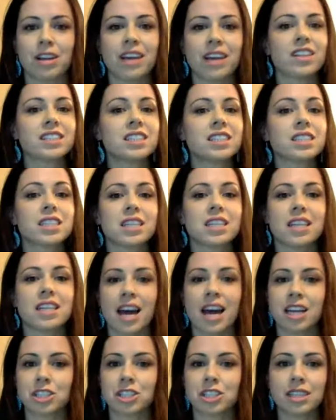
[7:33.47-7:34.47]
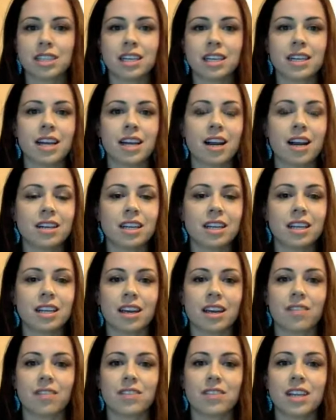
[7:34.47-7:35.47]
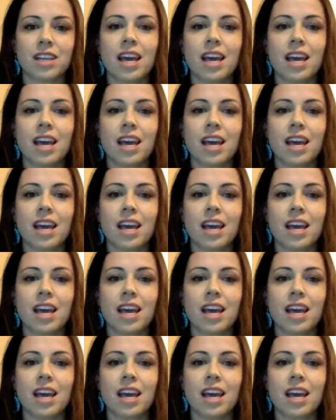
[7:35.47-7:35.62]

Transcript: And this is a naturally inherited gift.